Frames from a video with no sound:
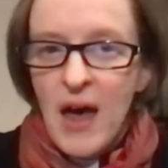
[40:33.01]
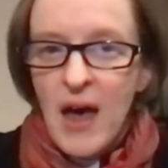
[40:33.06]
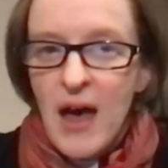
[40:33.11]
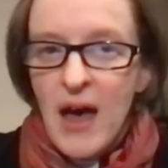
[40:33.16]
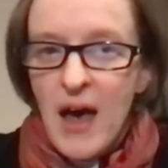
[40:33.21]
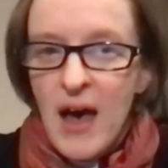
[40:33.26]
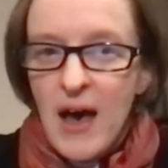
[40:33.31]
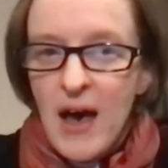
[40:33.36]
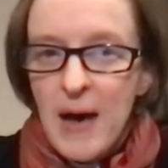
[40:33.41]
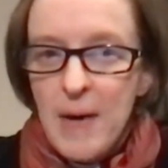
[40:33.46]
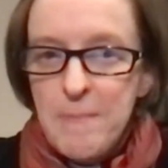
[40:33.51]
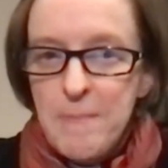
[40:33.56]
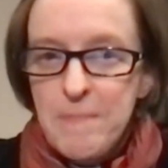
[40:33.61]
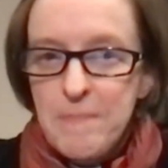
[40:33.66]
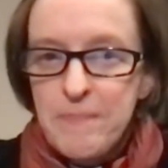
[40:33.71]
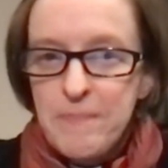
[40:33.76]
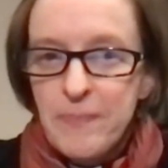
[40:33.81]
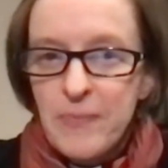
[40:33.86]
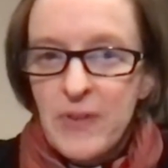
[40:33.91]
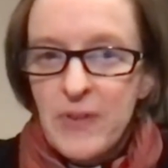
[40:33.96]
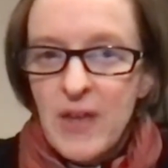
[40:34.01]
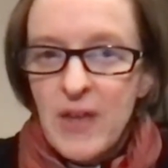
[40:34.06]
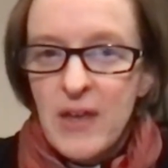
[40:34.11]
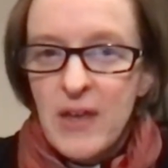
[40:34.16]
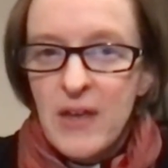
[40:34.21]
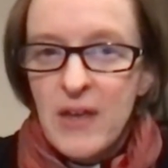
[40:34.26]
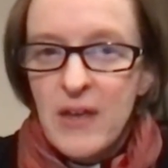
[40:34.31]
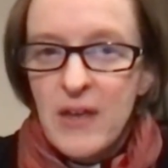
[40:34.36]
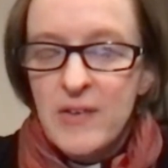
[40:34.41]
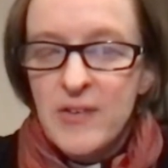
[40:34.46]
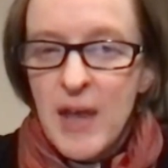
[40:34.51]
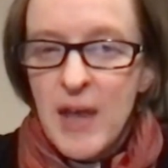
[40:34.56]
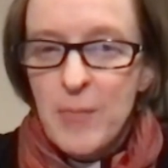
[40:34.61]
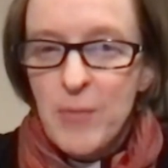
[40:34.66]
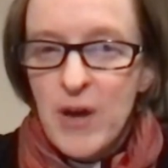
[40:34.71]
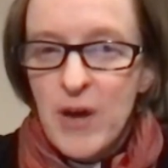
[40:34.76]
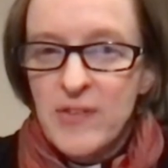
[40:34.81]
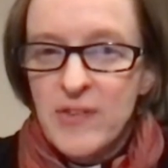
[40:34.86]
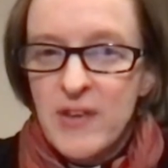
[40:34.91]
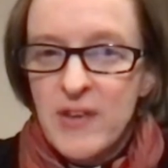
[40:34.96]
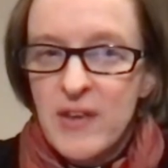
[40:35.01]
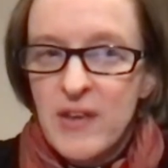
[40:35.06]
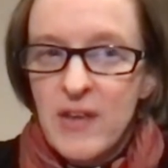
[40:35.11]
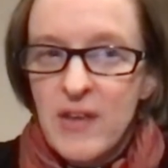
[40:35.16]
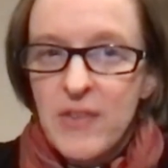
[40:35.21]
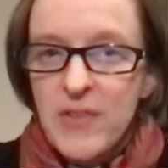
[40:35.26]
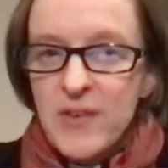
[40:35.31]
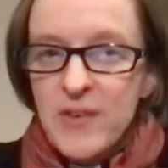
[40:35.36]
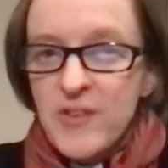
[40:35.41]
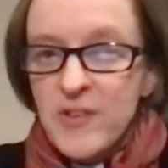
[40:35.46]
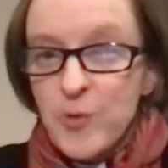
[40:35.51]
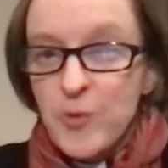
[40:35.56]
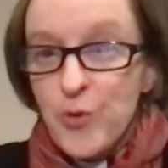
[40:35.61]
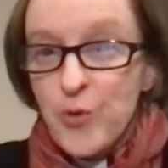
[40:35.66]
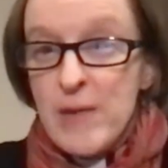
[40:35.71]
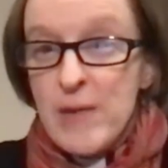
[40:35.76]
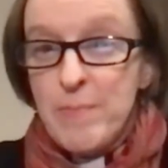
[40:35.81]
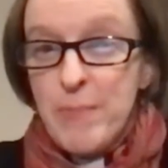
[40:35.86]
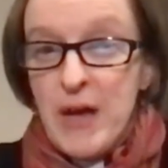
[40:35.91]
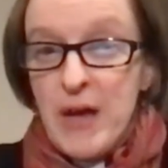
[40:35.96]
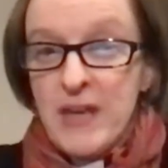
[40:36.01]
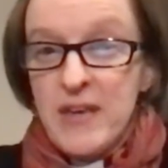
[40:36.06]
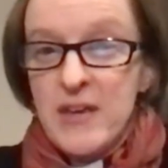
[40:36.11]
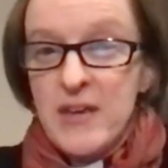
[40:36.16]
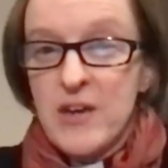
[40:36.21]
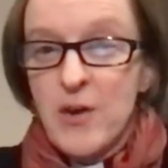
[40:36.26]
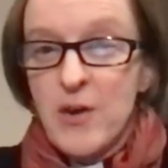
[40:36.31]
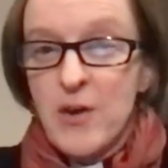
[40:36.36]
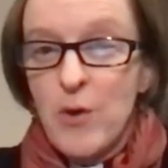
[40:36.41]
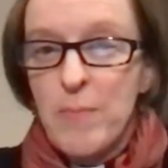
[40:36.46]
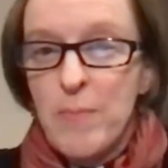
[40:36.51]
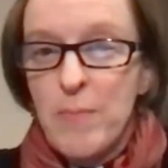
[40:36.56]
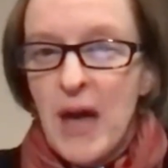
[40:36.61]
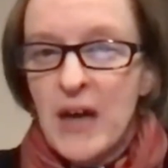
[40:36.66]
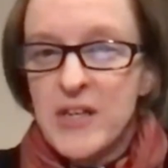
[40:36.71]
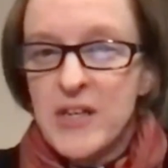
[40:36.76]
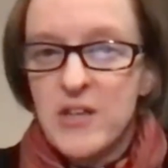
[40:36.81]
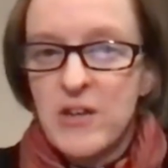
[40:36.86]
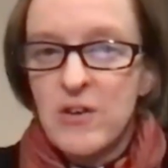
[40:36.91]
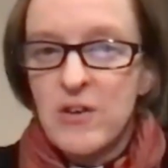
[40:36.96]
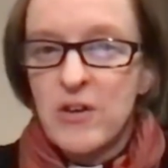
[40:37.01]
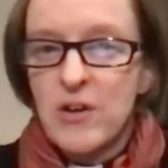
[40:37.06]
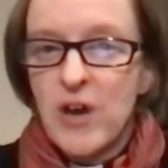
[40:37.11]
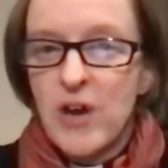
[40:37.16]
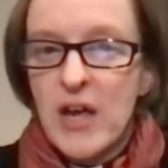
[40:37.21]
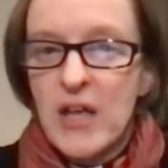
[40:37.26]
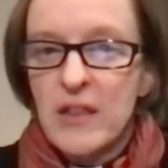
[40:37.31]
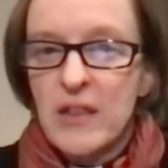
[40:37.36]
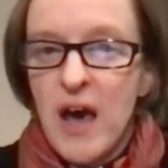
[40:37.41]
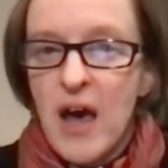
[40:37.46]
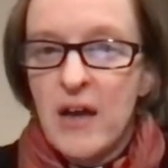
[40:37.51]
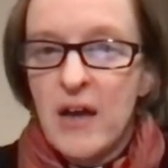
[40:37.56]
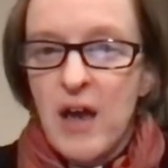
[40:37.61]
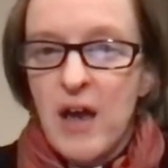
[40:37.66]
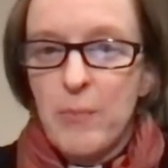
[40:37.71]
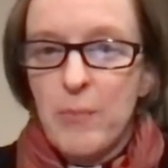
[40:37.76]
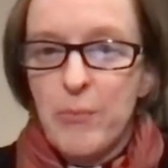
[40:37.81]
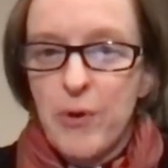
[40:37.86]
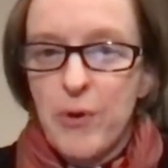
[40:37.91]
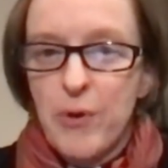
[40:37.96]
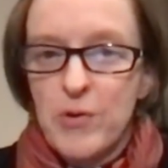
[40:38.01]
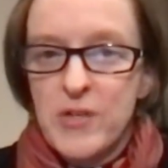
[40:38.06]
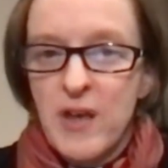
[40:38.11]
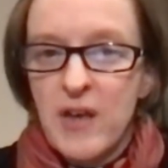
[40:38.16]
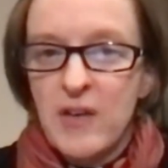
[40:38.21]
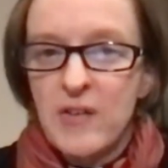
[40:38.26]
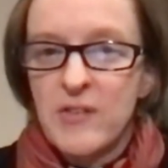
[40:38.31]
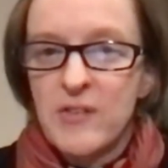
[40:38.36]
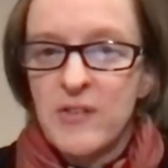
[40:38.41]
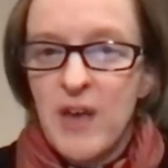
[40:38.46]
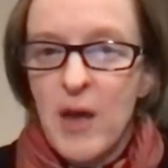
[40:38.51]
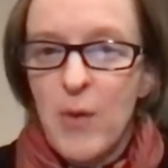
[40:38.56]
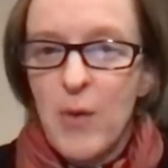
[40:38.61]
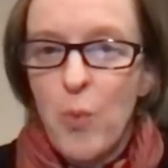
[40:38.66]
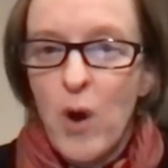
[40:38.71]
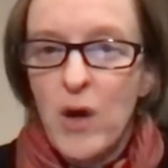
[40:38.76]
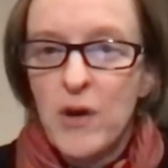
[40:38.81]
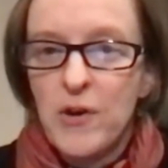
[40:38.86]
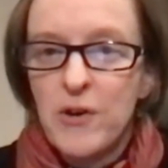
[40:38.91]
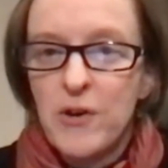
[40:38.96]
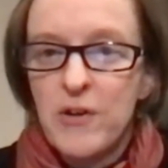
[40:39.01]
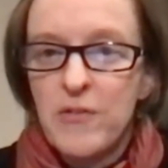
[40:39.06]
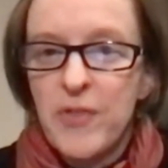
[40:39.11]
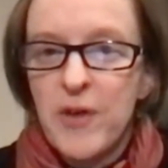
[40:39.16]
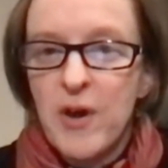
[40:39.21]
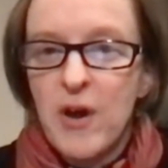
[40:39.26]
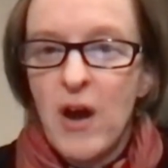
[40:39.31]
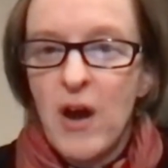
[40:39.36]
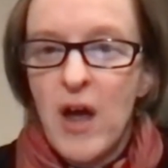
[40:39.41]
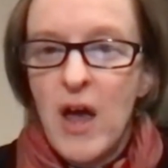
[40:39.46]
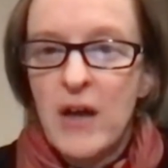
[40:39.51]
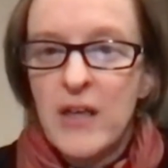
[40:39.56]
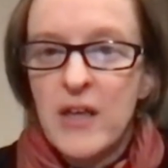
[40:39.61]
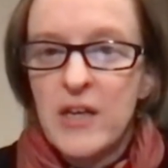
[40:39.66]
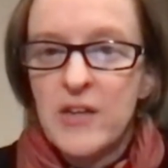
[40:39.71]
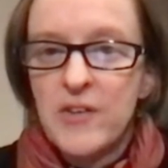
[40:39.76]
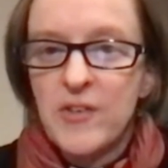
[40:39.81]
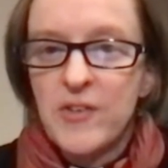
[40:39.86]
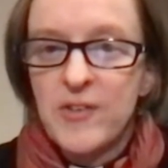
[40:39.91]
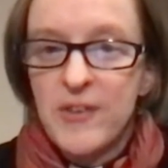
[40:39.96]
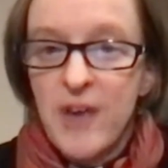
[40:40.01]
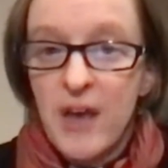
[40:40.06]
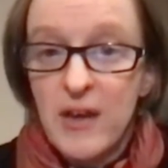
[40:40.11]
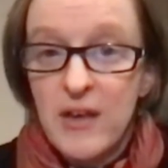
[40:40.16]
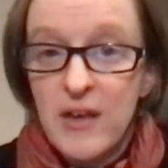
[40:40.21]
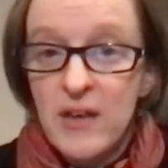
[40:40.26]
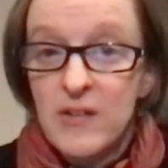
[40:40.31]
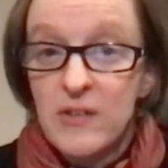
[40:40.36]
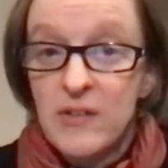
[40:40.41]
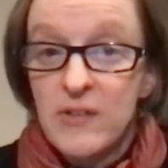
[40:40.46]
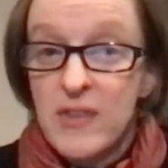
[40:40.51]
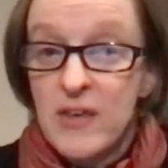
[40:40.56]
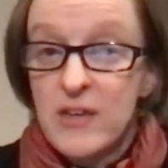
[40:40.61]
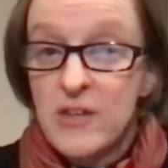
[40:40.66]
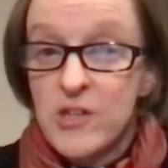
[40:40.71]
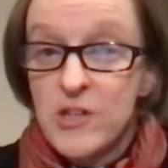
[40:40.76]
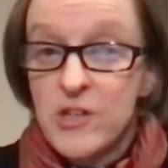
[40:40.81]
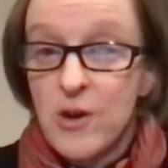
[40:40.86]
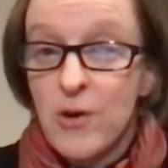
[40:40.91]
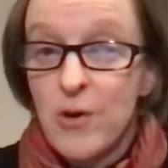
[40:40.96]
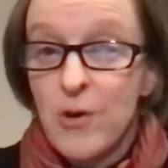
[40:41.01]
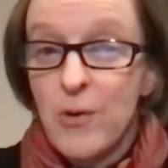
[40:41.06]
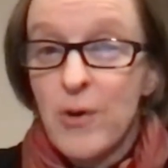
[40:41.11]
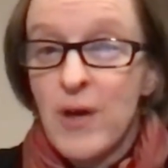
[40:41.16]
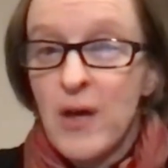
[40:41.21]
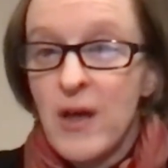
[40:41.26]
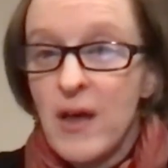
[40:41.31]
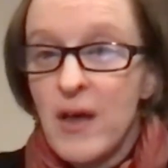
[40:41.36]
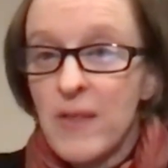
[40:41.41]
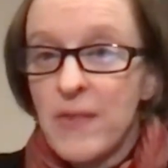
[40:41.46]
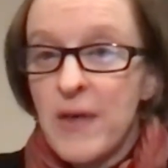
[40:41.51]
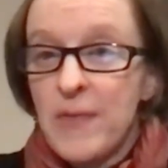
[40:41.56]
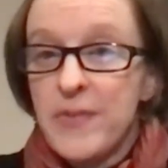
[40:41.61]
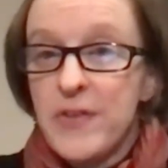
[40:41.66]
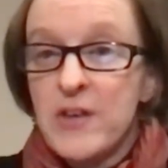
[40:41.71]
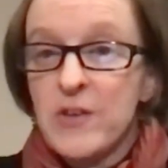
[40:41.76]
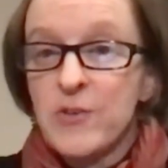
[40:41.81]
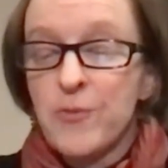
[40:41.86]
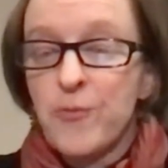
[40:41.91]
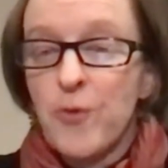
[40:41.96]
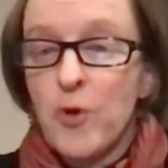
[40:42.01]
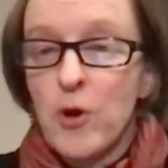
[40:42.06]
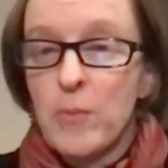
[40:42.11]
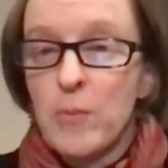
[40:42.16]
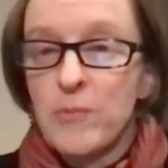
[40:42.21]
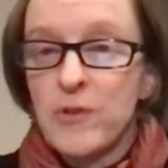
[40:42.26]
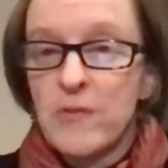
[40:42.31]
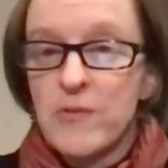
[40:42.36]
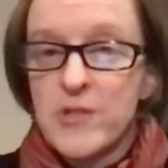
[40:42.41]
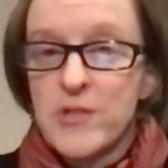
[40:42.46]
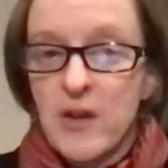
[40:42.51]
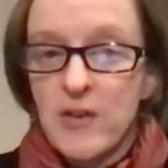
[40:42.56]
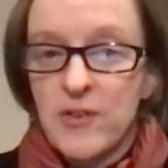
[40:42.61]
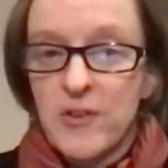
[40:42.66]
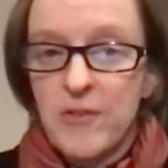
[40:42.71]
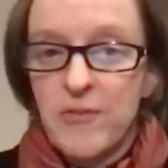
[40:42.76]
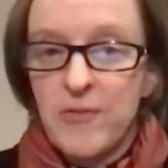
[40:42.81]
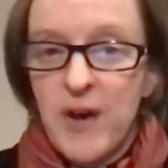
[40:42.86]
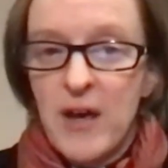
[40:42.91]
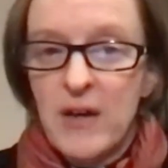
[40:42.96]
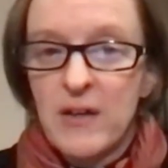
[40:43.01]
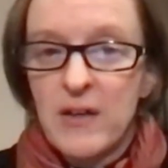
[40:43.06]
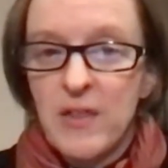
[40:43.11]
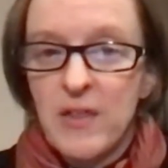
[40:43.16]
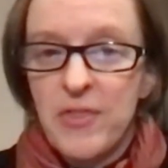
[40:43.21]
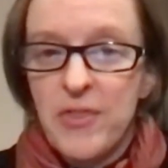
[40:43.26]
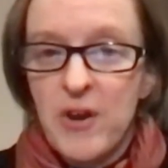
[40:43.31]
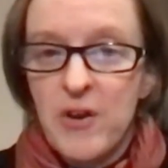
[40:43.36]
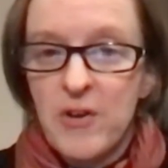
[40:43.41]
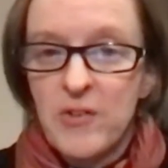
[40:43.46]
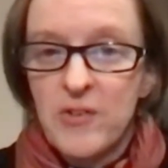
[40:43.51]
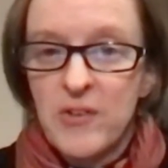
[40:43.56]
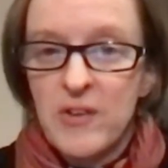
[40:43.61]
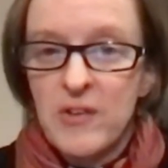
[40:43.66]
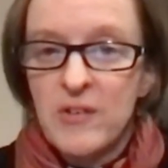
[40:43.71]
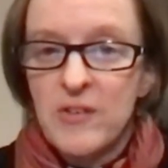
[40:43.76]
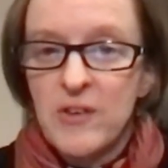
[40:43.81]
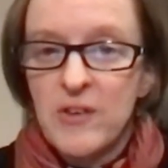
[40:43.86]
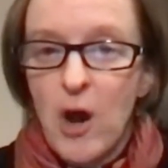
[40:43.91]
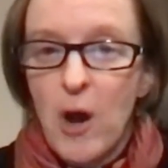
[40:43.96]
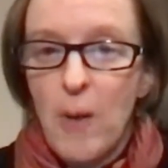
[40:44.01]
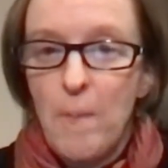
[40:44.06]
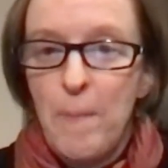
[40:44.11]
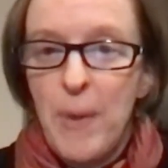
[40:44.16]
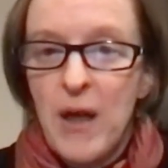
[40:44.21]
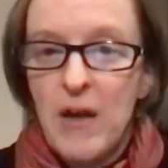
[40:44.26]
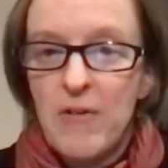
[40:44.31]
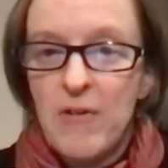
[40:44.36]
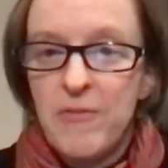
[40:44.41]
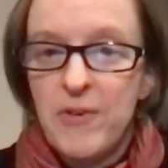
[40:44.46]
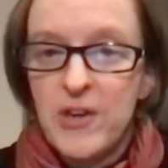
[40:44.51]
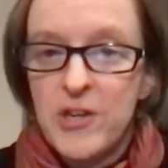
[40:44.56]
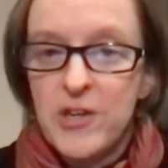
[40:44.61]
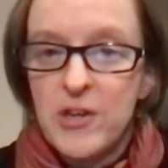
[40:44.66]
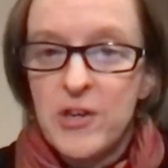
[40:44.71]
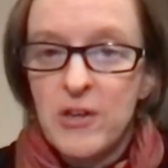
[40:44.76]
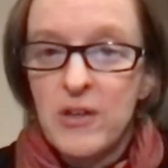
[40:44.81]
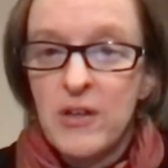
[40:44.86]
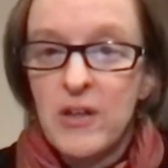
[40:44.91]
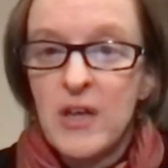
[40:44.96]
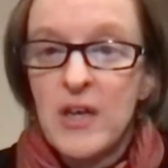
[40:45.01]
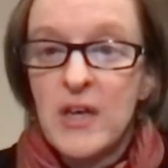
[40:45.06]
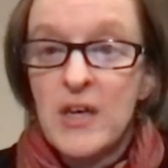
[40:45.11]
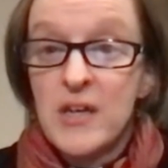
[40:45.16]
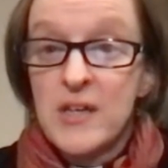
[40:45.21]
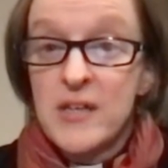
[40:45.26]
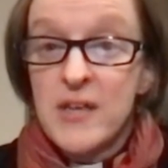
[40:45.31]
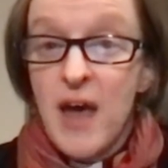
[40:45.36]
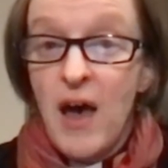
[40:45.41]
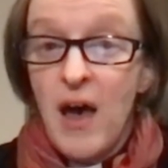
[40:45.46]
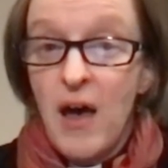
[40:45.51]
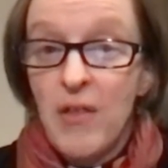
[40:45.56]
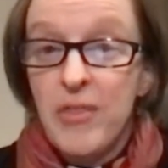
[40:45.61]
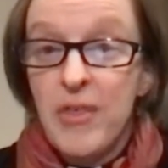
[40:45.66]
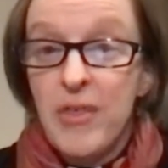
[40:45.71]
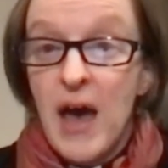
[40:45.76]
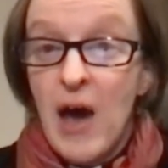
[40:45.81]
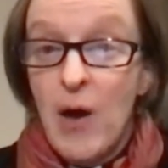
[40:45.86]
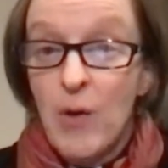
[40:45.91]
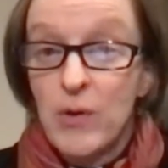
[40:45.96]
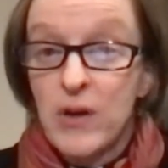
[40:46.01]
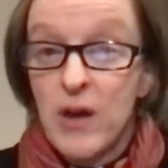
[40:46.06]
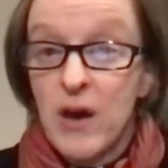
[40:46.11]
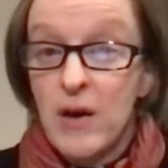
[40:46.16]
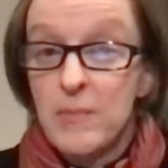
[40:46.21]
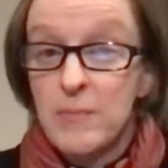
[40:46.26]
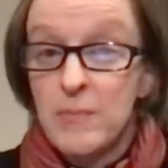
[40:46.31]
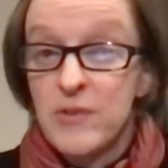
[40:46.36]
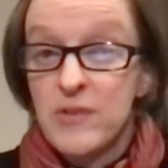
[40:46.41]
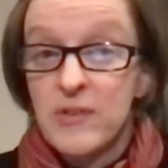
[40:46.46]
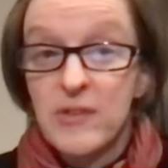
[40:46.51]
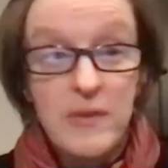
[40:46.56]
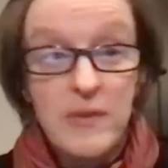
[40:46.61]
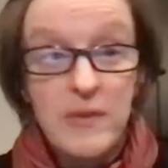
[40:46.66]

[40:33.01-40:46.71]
Sam writes, "This is great, Becky. Going back to your great line on protests, I wondered if there are any studies that show that these forms of justified catharsis are beneficial to health outcomes."